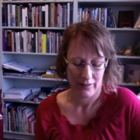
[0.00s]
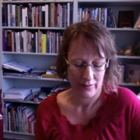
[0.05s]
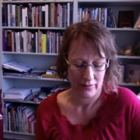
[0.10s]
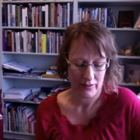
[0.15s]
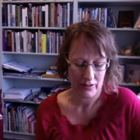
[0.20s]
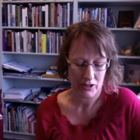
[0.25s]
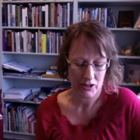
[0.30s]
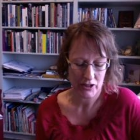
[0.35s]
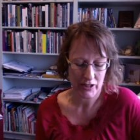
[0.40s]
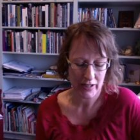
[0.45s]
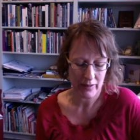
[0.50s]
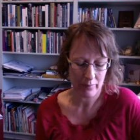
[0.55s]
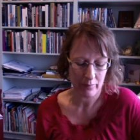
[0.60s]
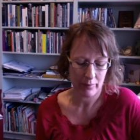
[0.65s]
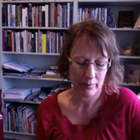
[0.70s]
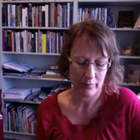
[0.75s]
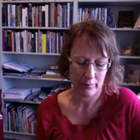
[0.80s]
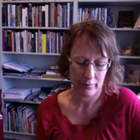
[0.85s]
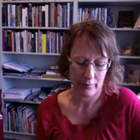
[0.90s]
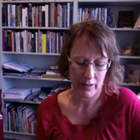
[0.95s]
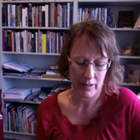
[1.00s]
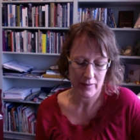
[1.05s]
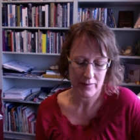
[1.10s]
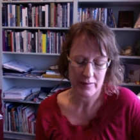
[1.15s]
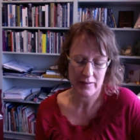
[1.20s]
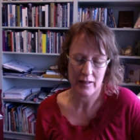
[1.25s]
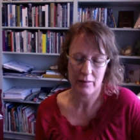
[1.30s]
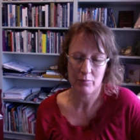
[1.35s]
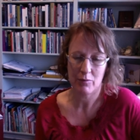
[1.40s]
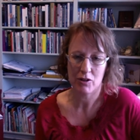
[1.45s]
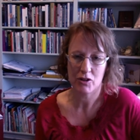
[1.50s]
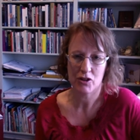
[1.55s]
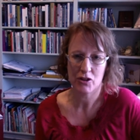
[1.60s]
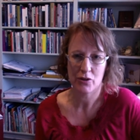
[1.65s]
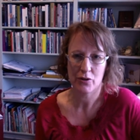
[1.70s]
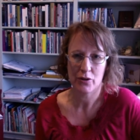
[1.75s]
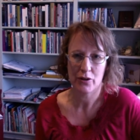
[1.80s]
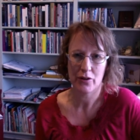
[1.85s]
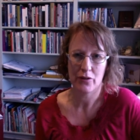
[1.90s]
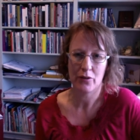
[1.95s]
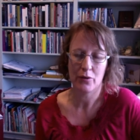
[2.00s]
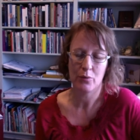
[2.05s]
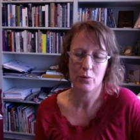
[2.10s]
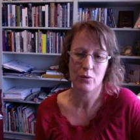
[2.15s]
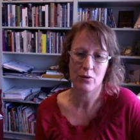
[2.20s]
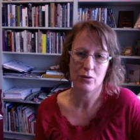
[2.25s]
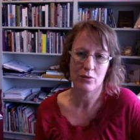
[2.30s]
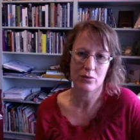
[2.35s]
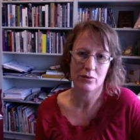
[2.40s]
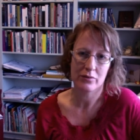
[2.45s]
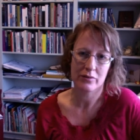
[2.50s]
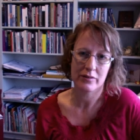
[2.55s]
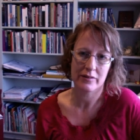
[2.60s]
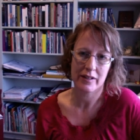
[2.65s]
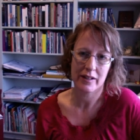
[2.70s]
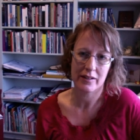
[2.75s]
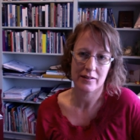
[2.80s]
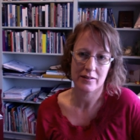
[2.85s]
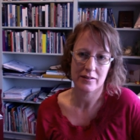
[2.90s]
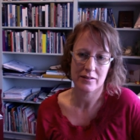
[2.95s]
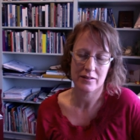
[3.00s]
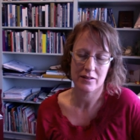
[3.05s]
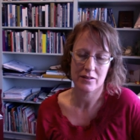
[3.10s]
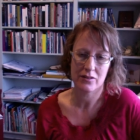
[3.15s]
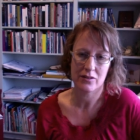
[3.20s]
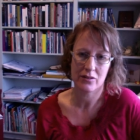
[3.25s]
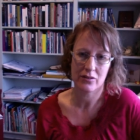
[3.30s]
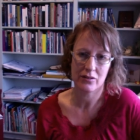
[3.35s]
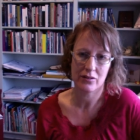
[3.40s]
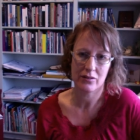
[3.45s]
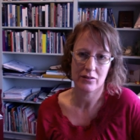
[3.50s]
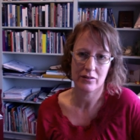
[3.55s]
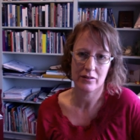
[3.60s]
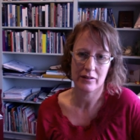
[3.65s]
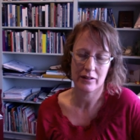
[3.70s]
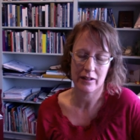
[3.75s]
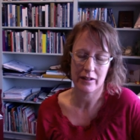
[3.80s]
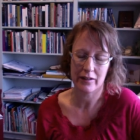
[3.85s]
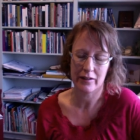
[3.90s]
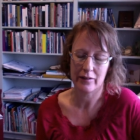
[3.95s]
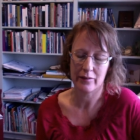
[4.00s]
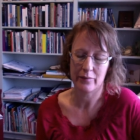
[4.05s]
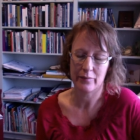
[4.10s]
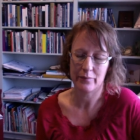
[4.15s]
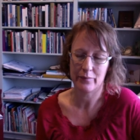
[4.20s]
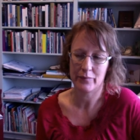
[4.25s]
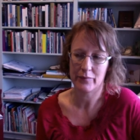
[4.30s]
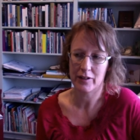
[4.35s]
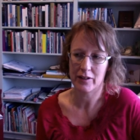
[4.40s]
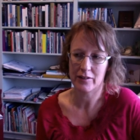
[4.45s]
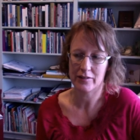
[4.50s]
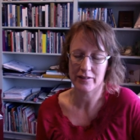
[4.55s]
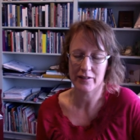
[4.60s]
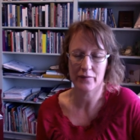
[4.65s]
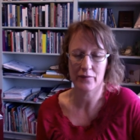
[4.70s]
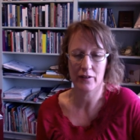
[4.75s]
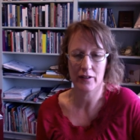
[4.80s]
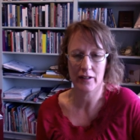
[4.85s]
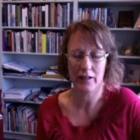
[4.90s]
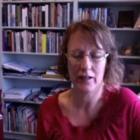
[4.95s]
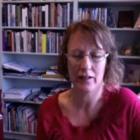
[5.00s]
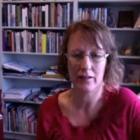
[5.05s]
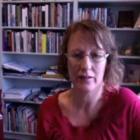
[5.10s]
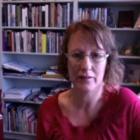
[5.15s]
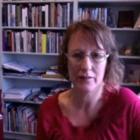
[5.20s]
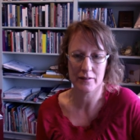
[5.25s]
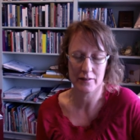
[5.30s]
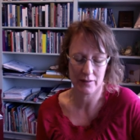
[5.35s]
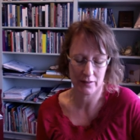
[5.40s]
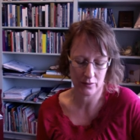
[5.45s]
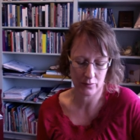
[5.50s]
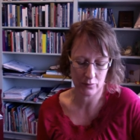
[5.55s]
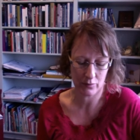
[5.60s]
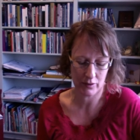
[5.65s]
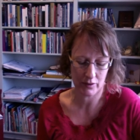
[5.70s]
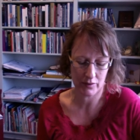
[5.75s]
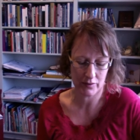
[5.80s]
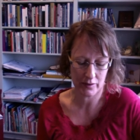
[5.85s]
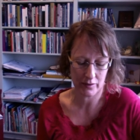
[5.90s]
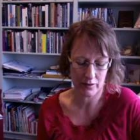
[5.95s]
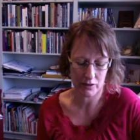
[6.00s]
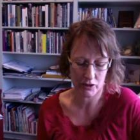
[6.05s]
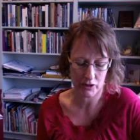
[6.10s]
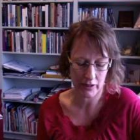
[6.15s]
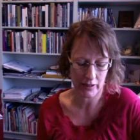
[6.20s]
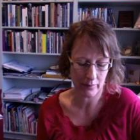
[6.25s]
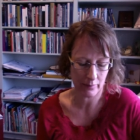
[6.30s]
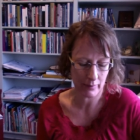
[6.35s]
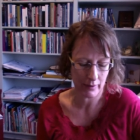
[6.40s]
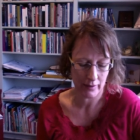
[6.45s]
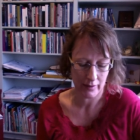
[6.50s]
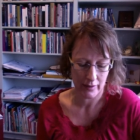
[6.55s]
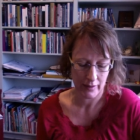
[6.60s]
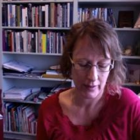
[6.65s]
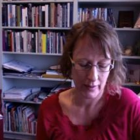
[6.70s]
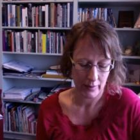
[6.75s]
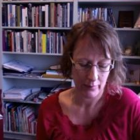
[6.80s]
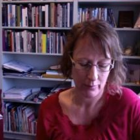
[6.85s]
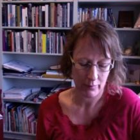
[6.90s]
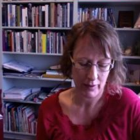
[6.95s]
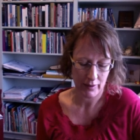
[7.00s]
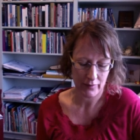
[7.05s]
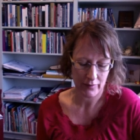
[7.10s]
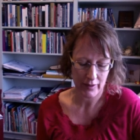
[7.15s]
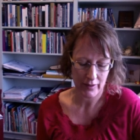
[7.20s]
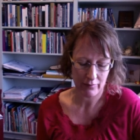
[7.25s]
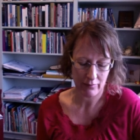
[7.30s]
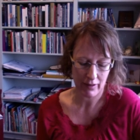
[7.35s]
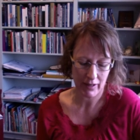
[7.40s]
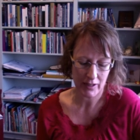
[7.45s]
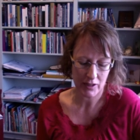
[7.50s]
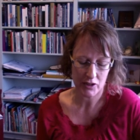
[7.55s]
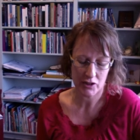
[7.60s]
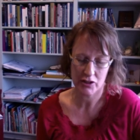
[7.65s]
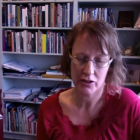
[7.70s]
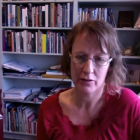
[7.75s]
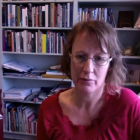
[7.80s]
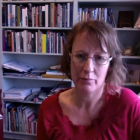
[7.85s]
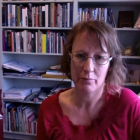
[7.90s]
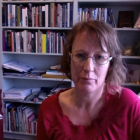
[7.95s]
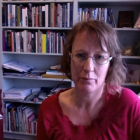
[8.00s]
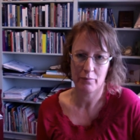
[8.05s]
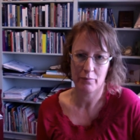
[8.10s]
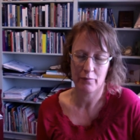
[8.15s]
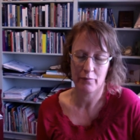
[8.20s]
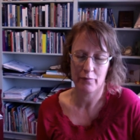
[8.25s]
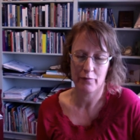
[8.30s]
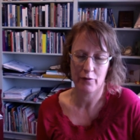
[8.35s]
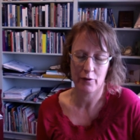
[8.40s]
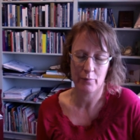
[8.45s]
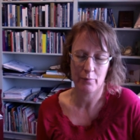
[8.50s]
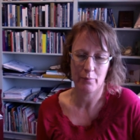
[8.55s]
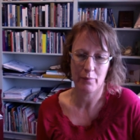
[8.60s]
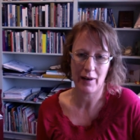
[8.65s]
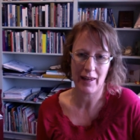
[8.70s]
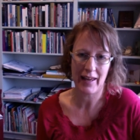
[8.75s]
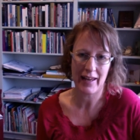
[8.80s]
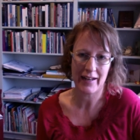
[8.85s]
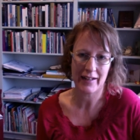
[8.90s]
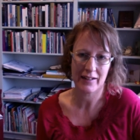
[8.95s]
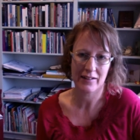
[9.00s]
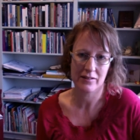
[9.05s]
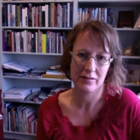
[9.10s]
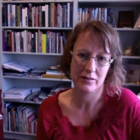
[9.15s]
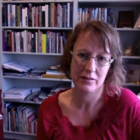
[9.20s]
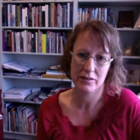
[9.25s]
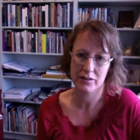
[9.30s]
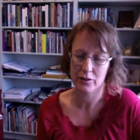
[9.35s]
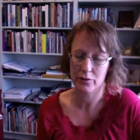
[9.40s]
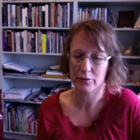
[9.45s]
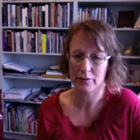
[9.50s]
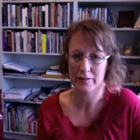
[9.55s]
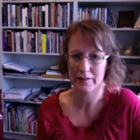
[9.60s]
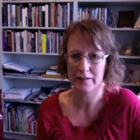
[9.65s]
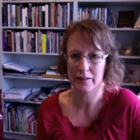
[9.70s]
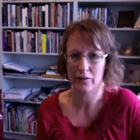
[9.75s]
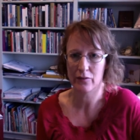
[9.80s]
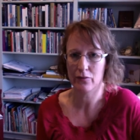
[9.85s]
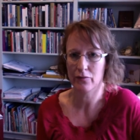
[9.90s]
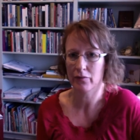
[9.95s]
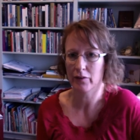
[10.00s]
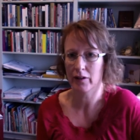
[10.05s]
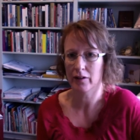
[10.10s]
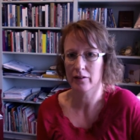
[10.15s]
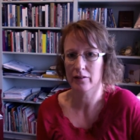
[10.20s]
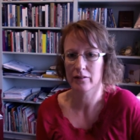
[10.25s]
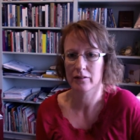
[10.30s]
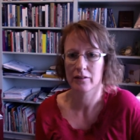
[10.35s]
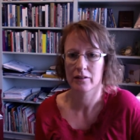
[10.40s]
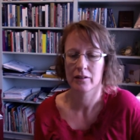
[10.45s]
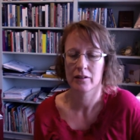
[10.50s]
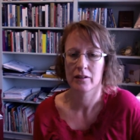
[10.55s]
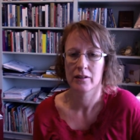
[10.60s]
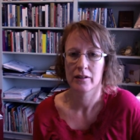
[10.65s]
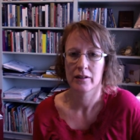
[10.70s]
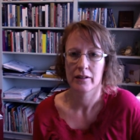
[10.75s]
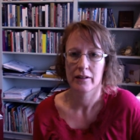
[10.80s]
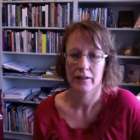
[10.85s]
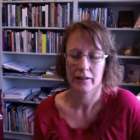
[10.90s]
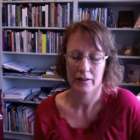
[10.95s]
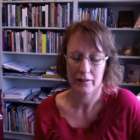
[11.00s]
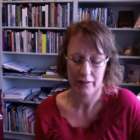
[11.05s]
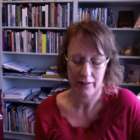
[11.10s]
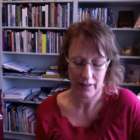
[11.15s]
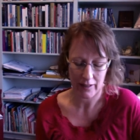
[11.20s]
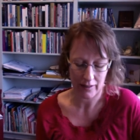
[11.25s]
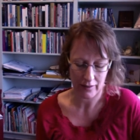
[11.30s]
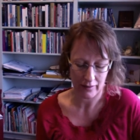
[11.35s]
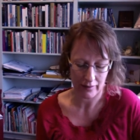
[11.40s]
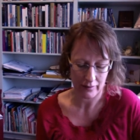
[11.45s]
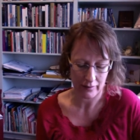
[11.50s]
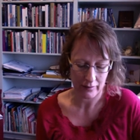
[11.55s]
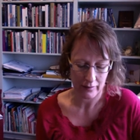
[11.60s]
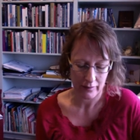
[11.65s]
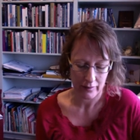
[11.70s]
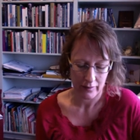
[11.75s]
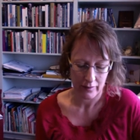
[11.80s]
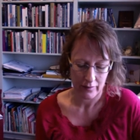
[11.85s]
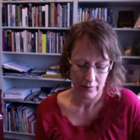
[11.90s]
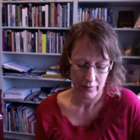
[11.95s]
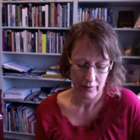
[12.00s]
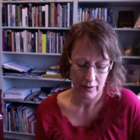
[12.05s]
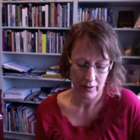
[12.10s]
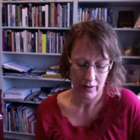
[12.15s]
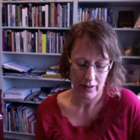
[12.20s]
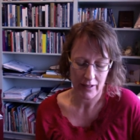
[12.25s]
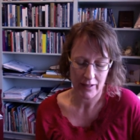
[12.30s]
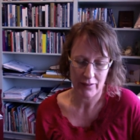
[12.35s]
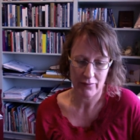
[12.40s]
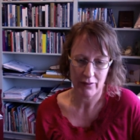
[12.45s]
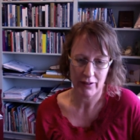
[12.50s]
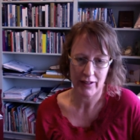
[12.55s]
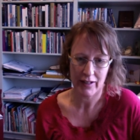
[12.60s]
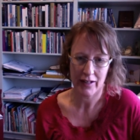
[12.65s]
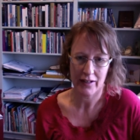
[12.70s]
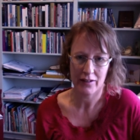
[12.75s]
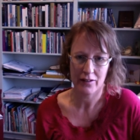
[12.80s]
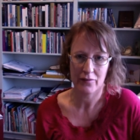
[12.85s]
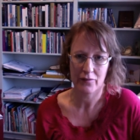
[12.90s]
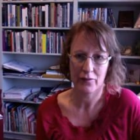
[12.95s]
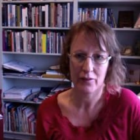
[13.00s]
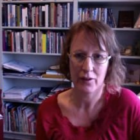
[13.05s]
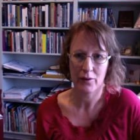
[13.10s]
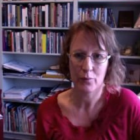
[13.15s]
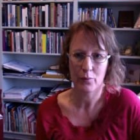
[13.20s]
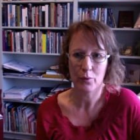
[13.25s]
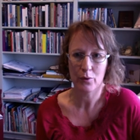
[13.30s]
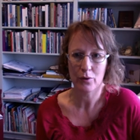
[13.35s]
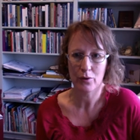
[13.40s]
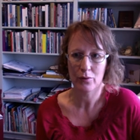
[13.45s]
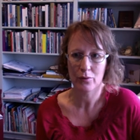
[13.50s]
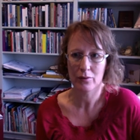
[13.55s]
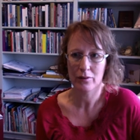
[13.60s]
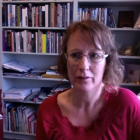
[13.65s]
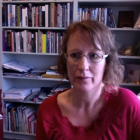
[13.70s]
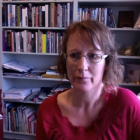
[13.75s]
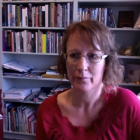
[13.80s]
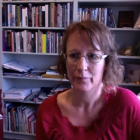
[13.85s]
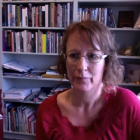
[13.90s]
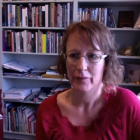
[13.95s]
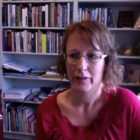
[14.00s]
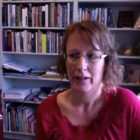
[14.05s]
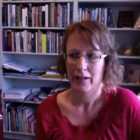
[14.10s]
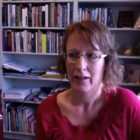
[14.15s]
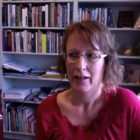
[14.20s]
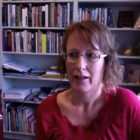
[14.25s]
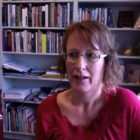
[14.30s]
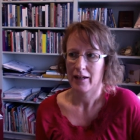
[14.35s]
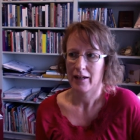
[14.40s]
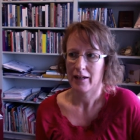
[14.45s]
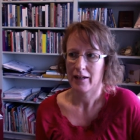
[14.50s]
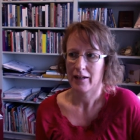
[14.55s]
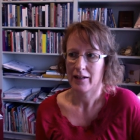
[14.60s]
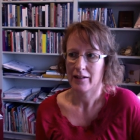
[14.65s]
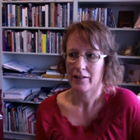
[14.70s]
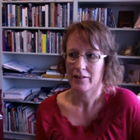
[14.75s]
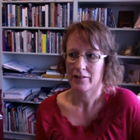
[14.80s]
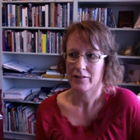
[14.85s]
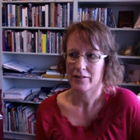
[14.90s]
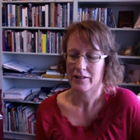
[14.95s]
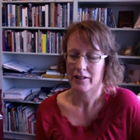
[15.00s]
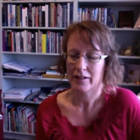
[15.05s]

The sheep, as they mature, the wool tends to turn in different colours according to the sheep, but they range from black to silver in colour. They're highly regarded for their wool, and